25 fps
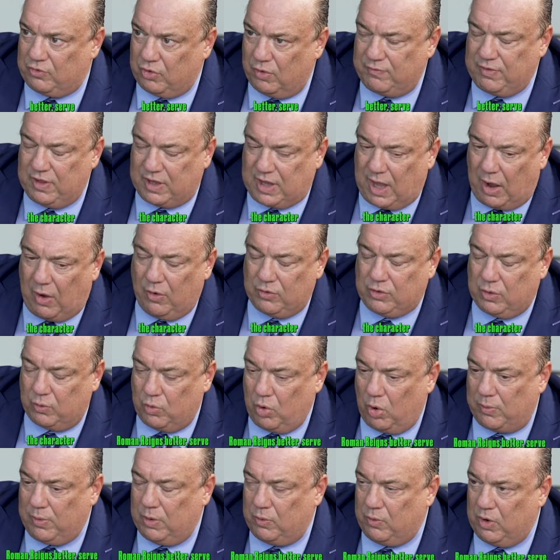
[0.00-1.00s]
serve the character
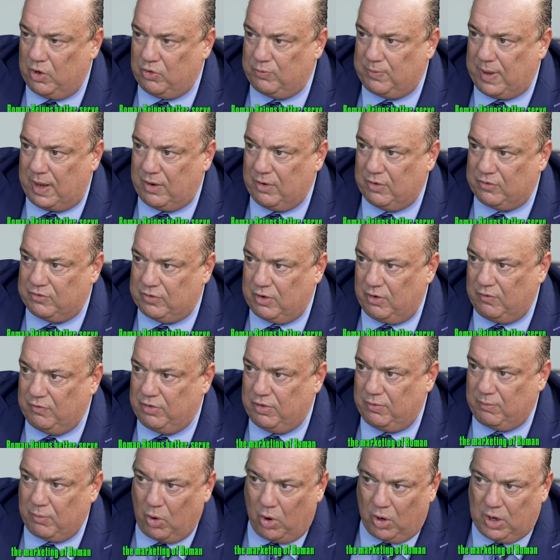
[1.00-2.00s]
Roman Reigns better,
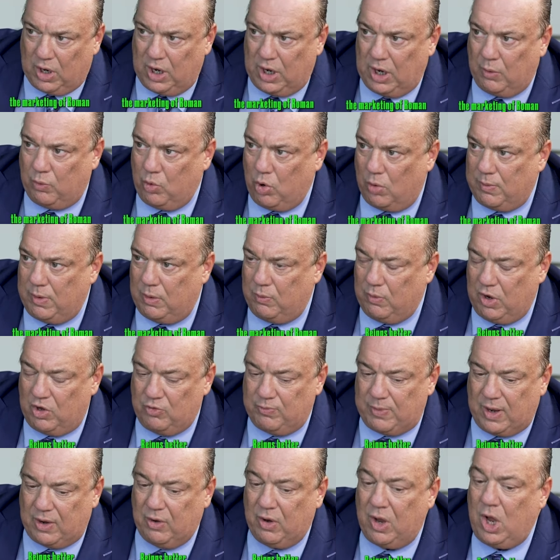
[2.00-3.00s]
serve the marketing of Roman
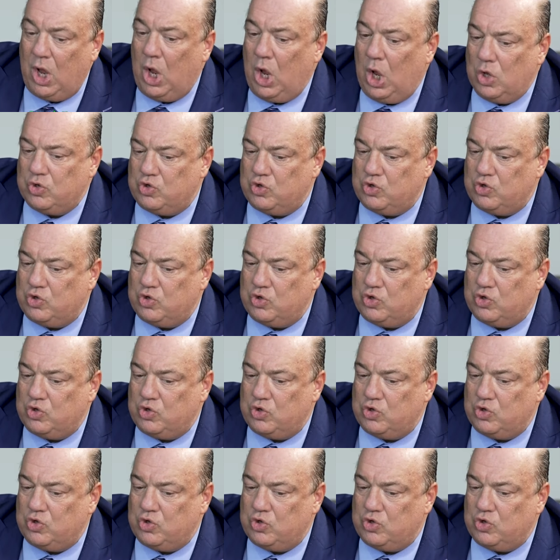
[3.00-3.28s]
Reigns better,